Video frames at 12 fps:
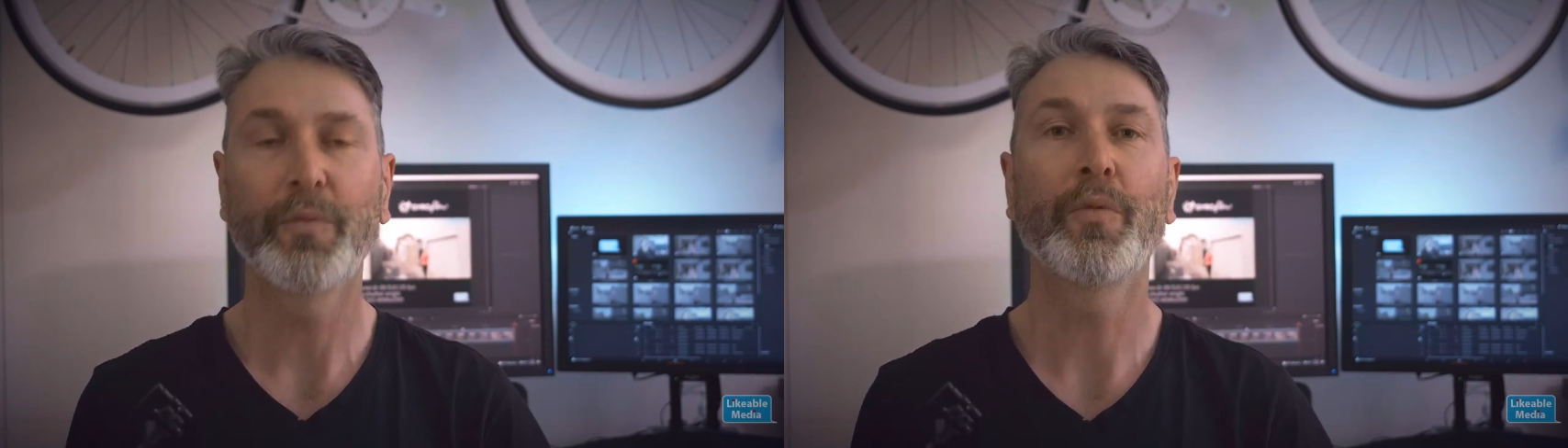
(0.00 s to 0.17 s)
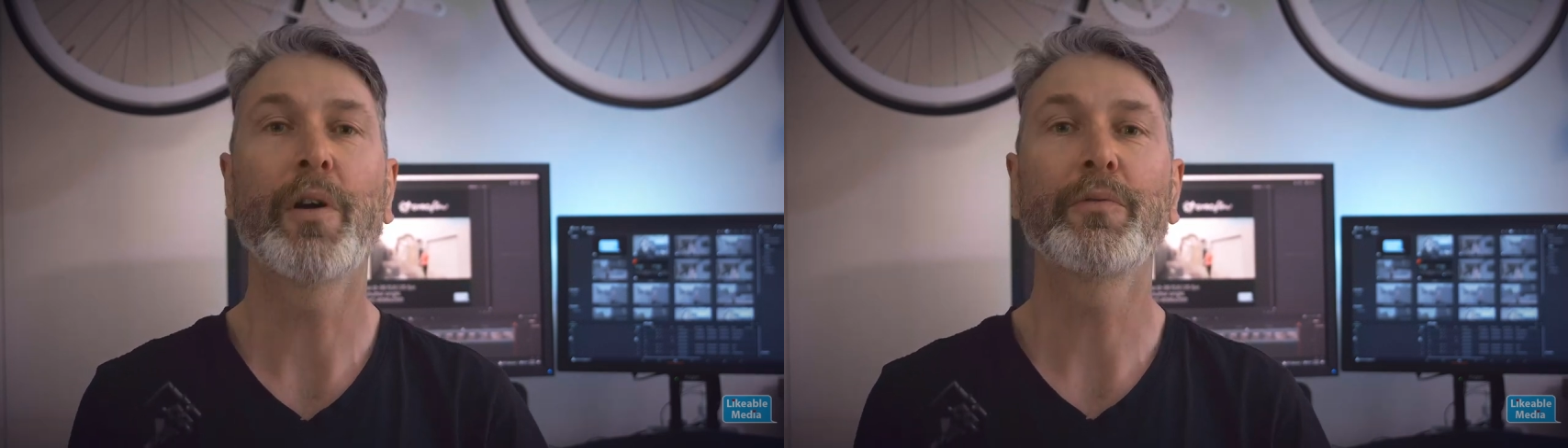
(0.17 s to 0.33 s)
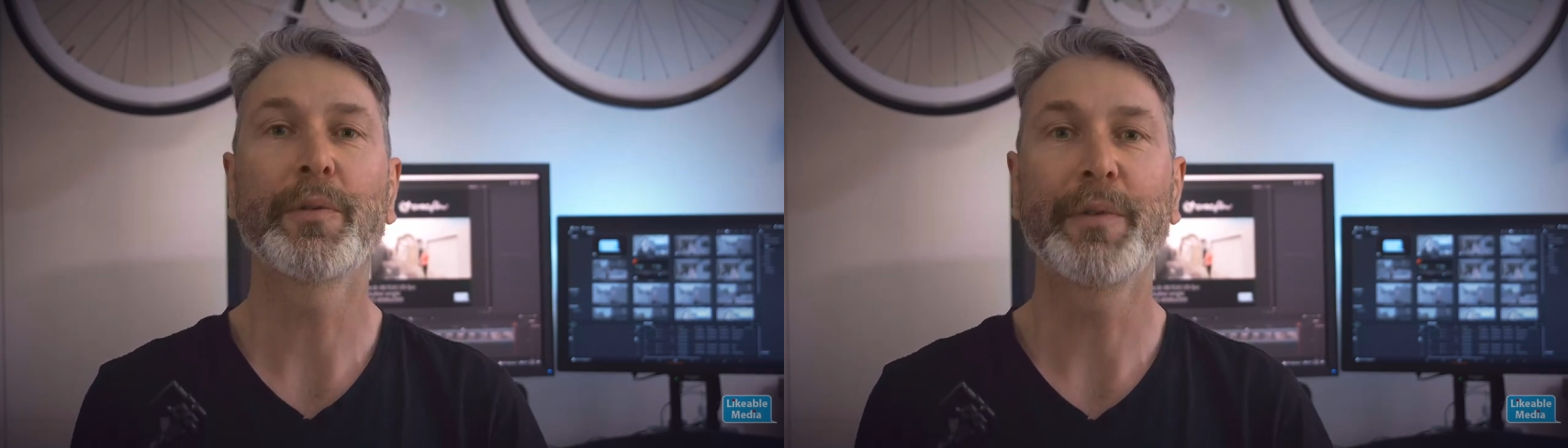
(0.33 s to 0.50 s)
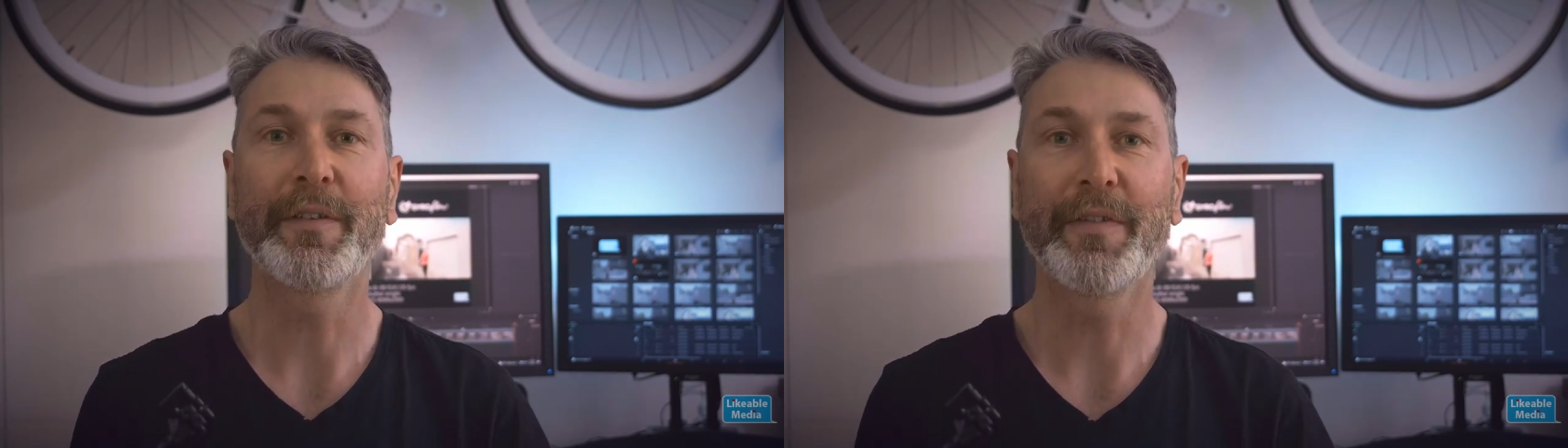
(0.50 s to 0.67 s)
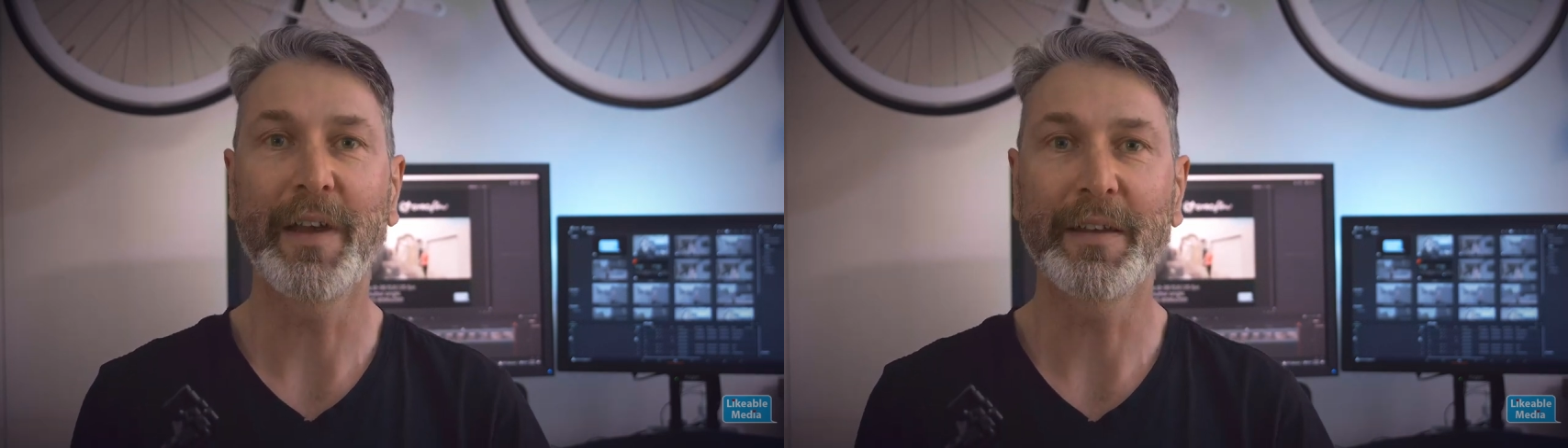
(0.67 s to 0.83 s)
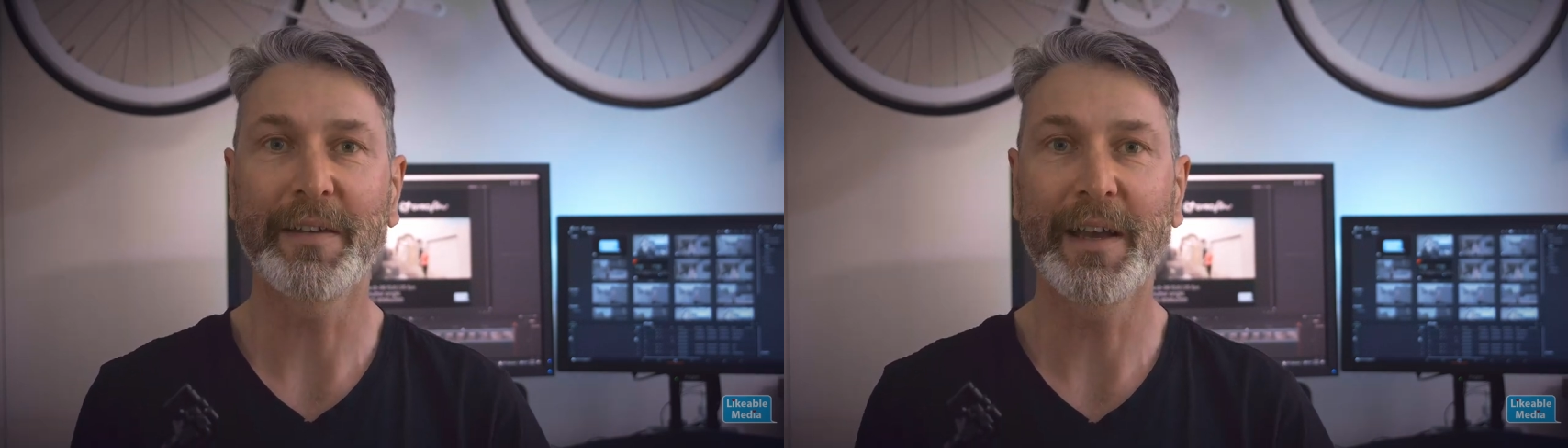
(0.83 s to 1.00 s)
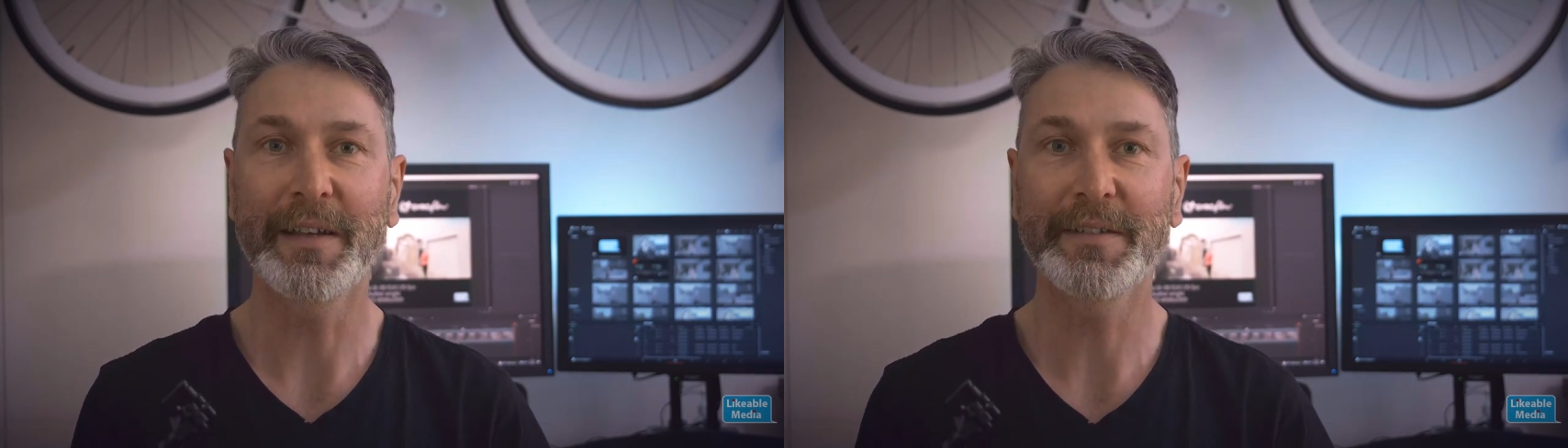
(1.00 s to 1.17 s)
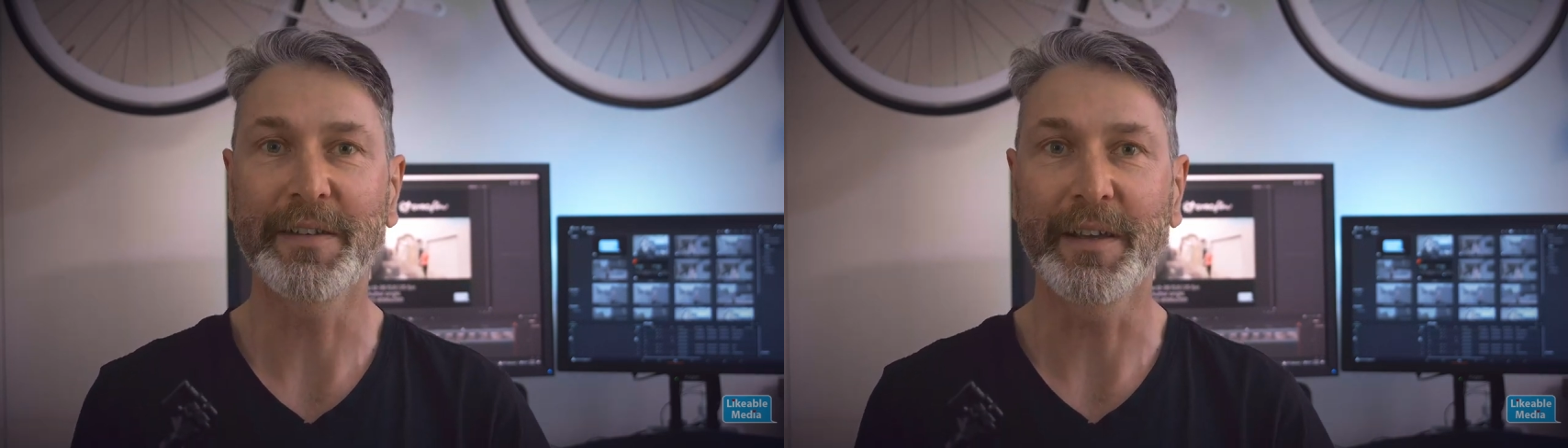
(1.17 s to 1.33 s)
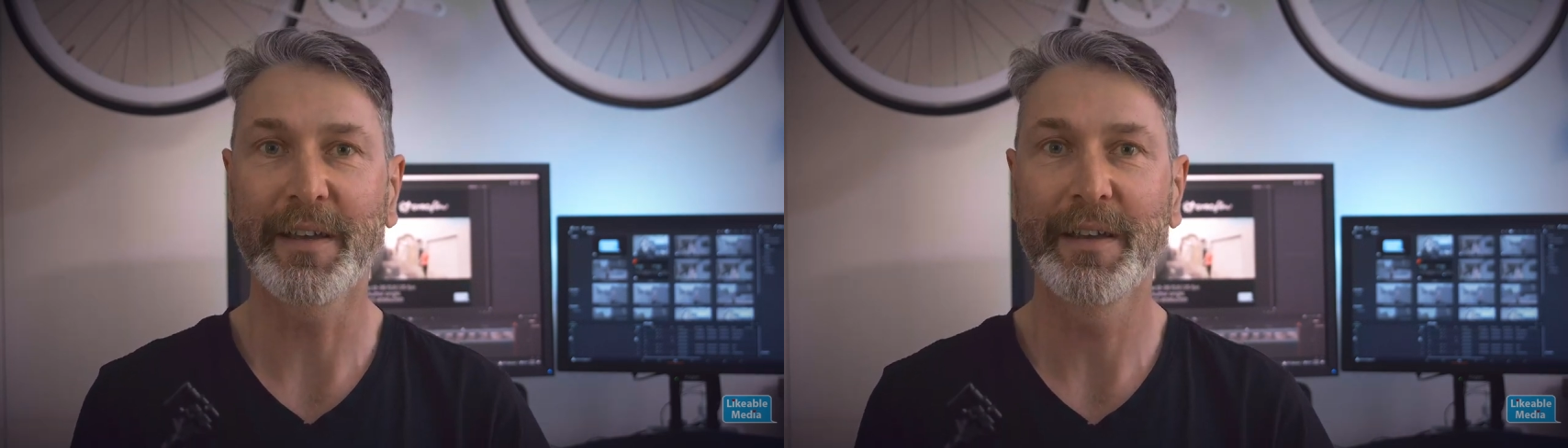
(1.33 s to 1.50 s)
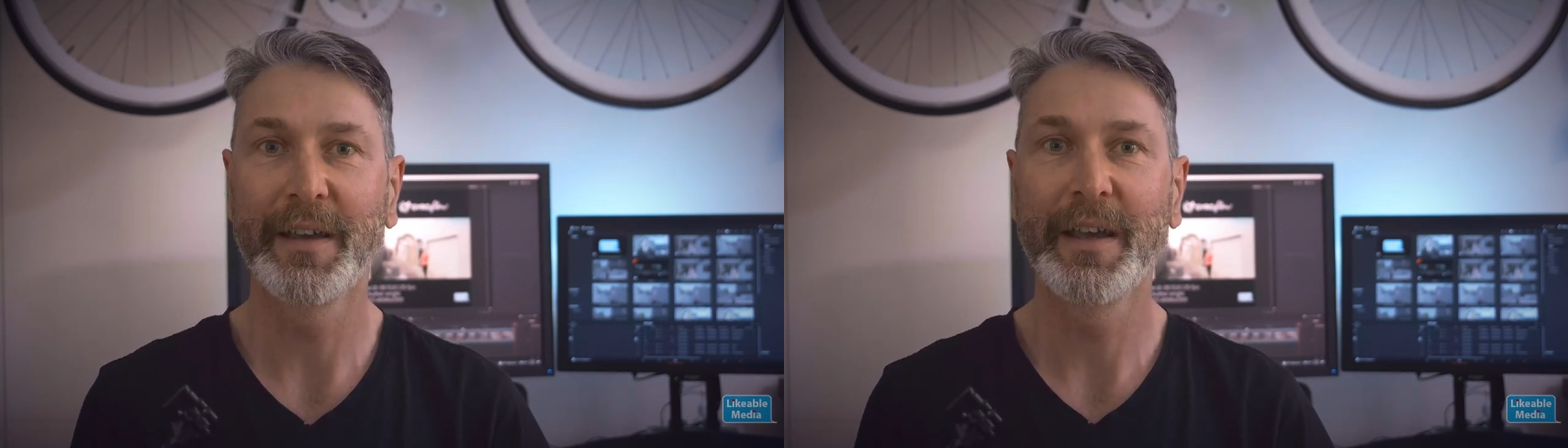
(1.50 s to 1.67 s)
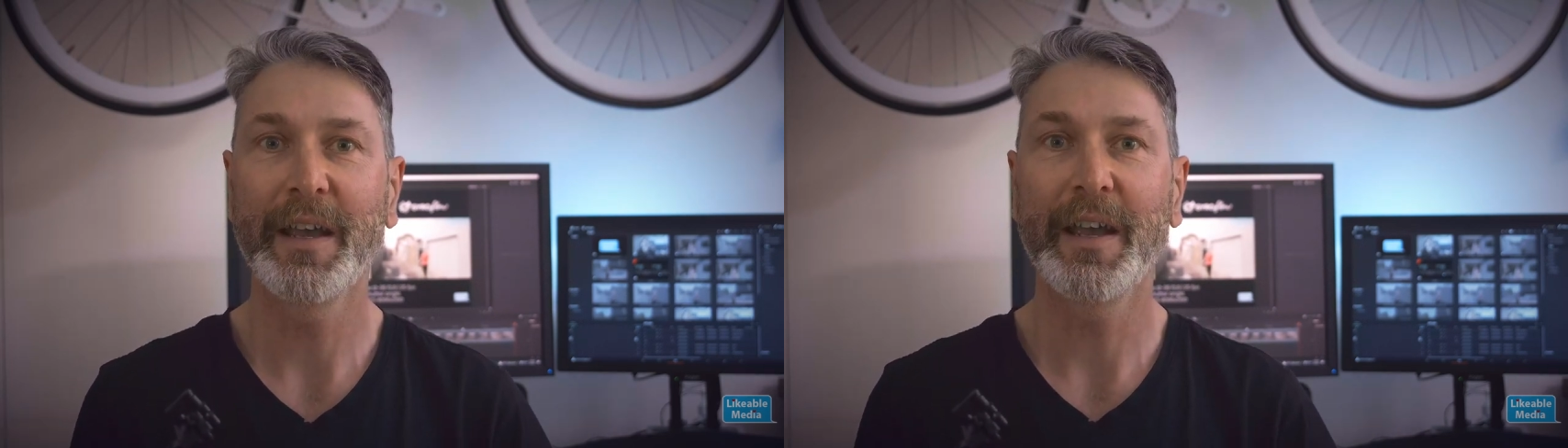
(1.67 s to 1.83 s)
What would be fantastic